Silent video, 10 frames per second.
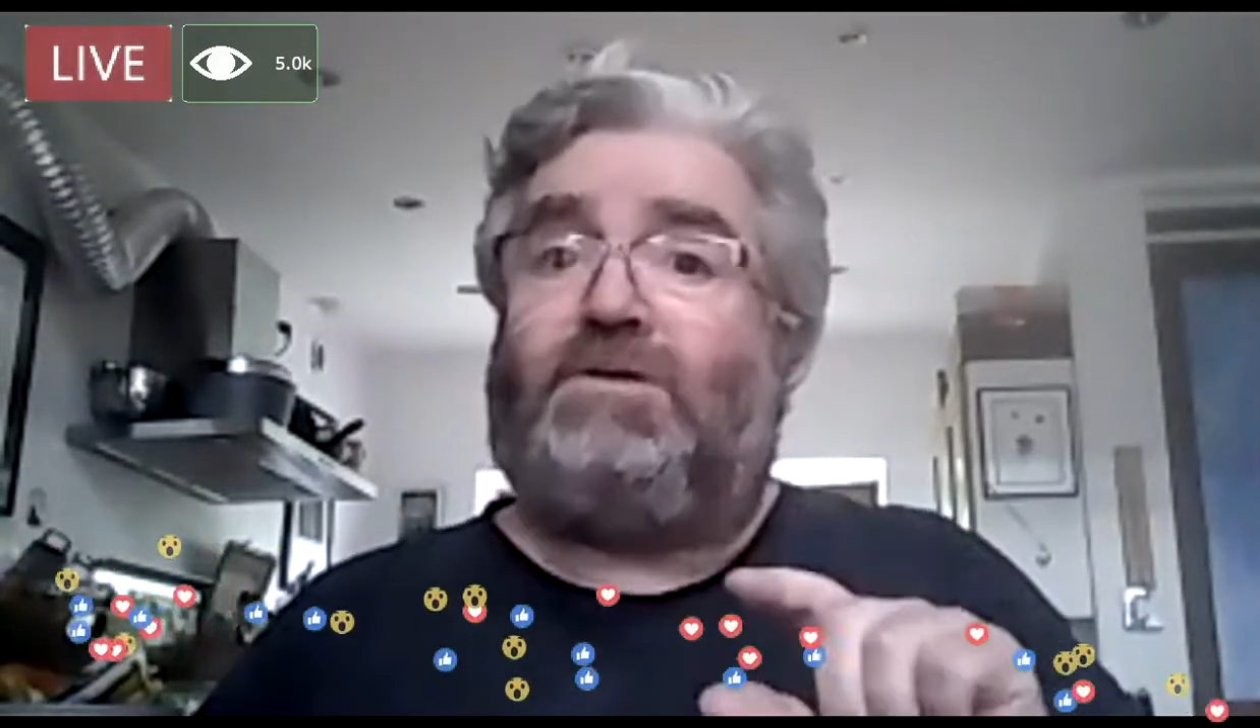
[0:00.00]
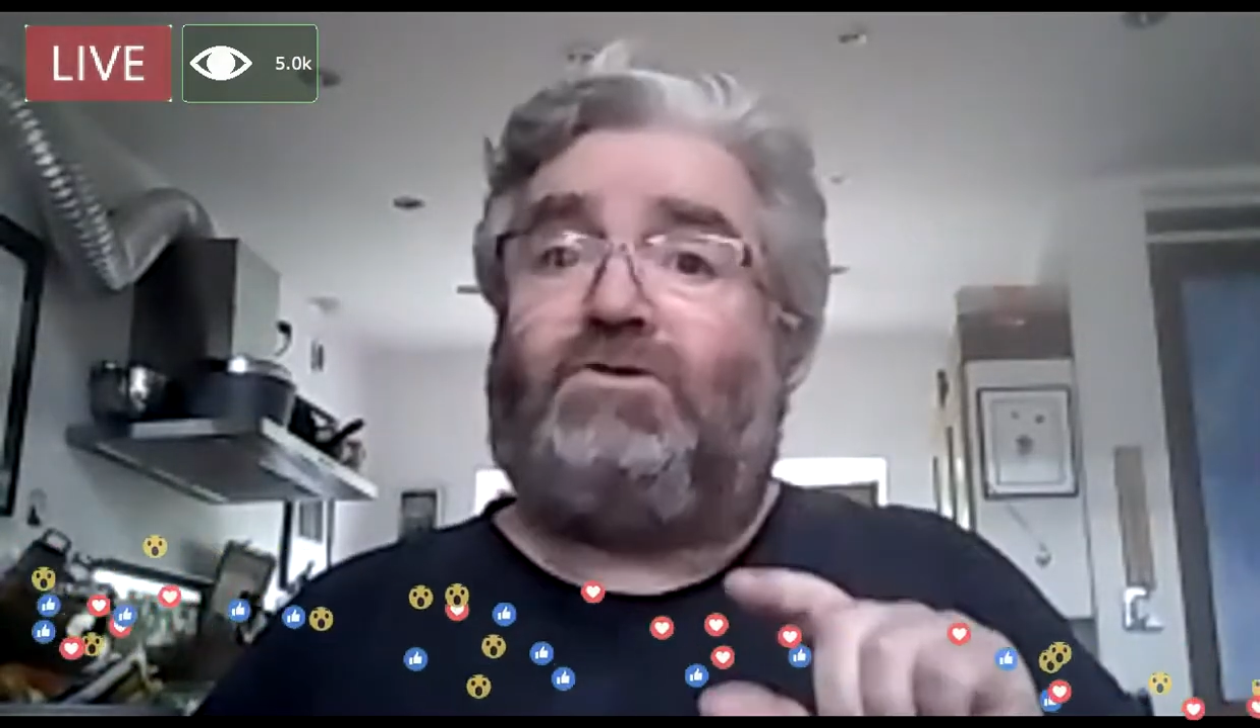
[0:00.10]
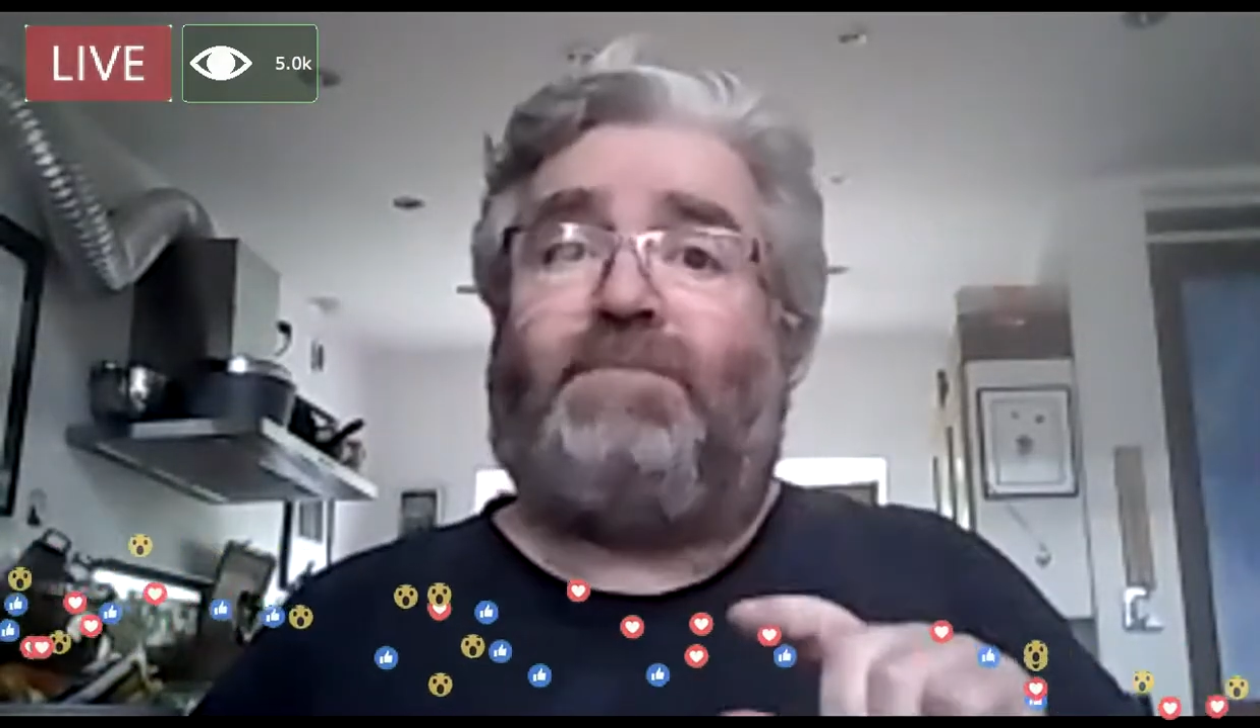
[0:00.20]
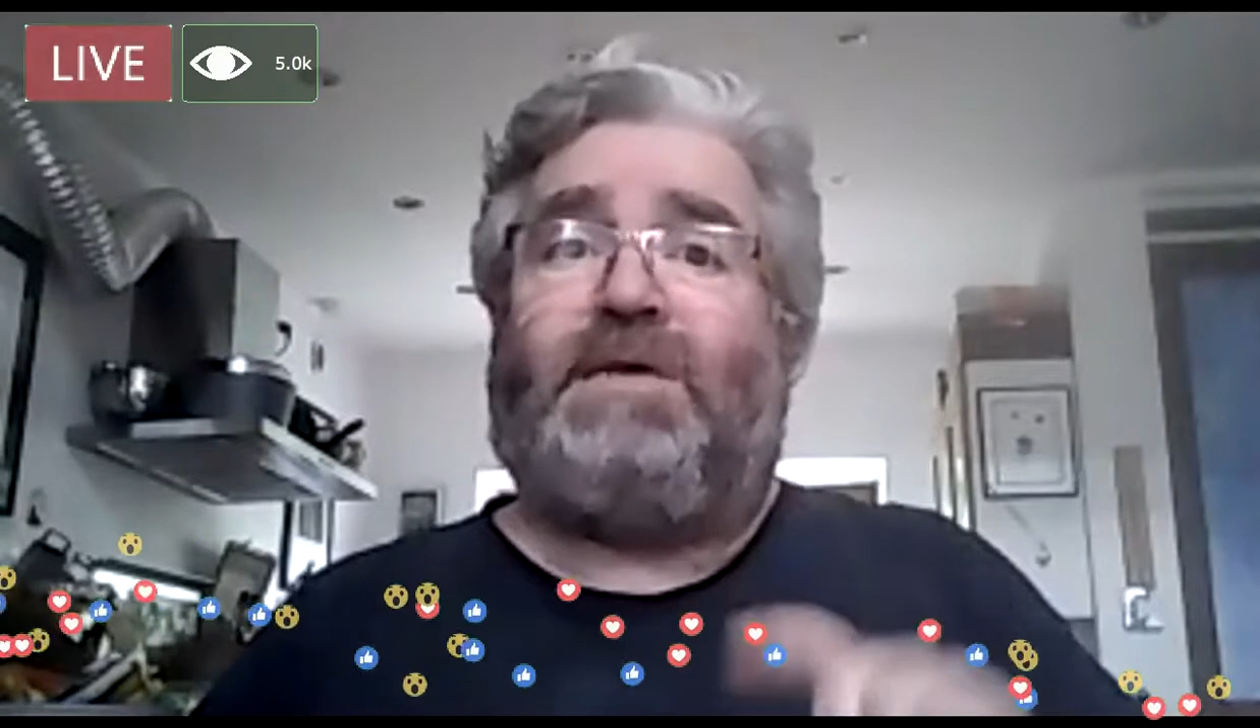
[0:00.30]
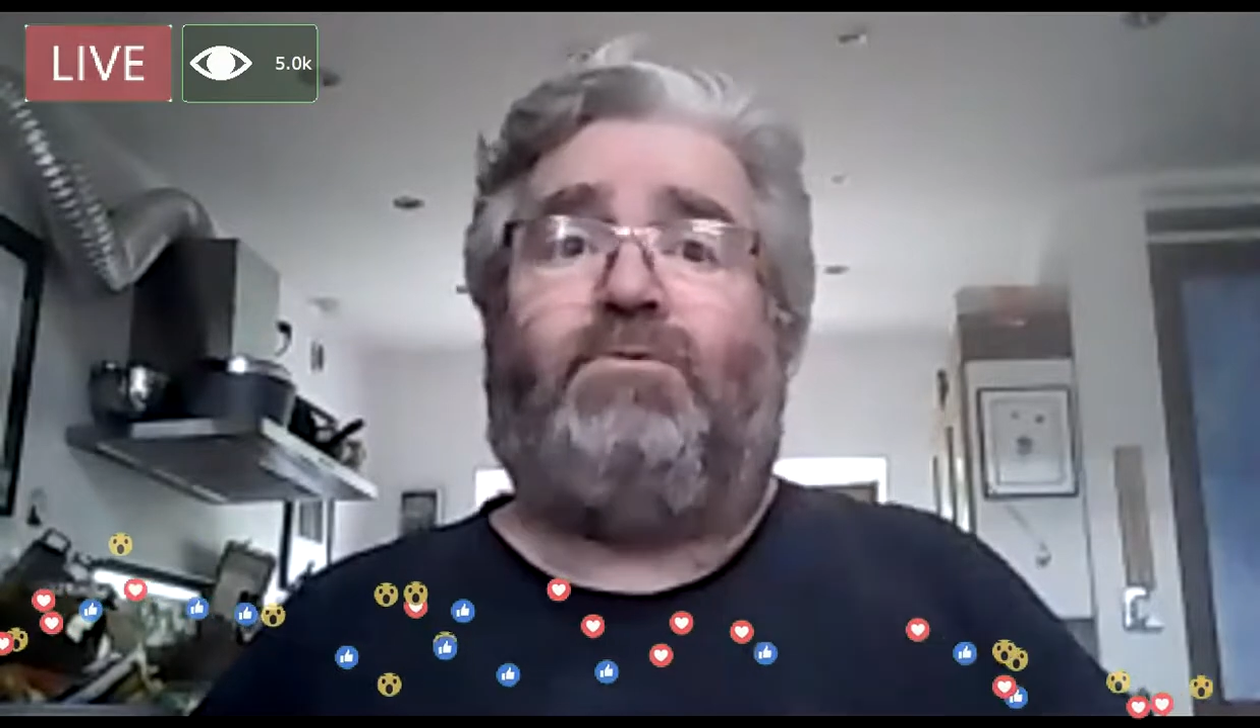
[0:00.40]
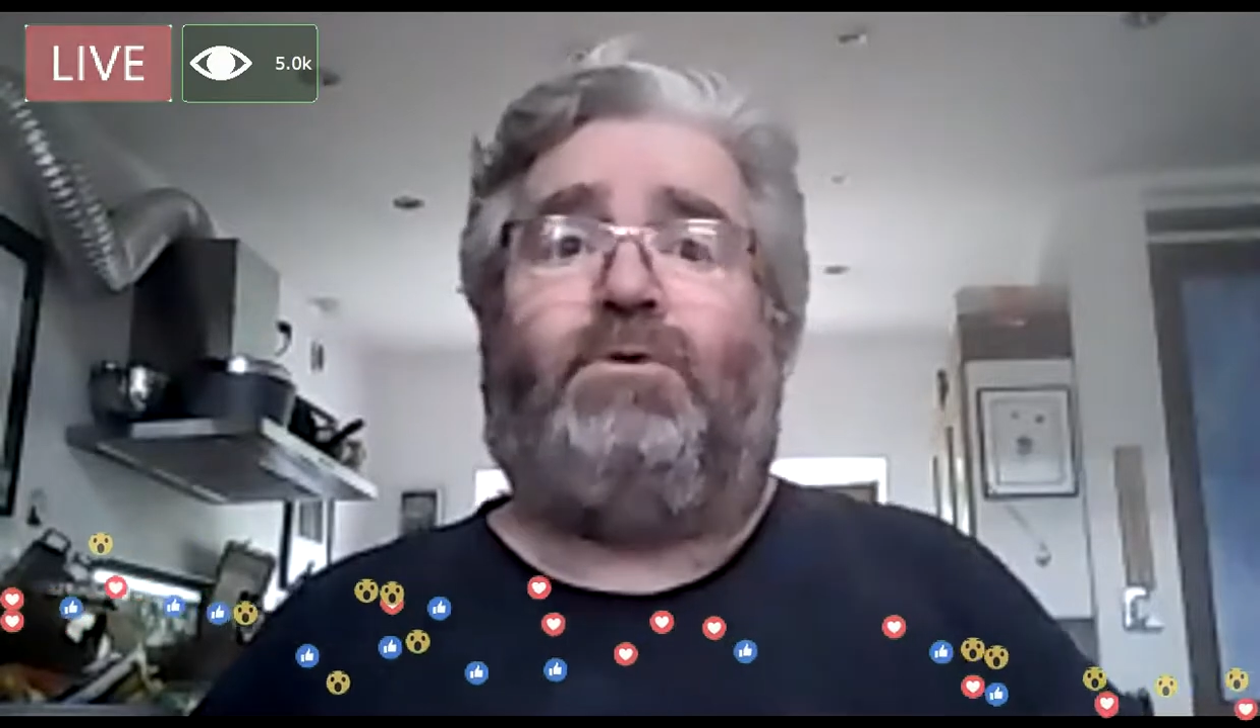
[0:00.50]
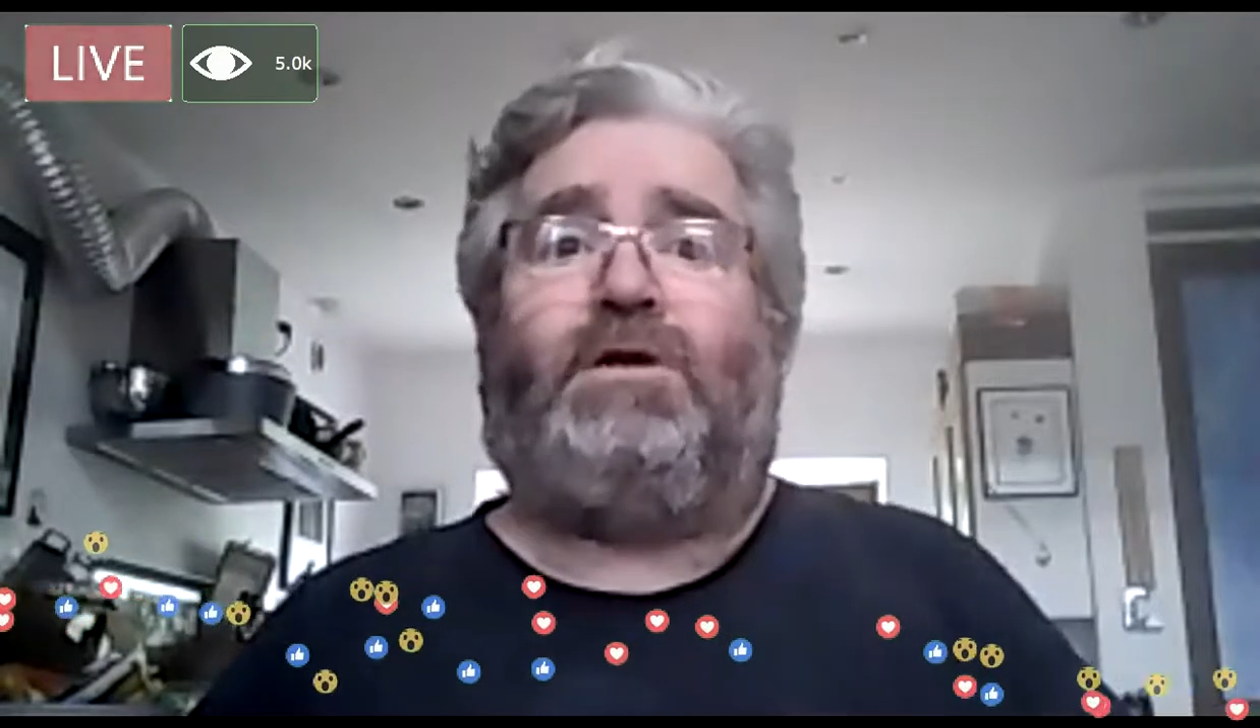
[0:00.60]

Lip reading: of people will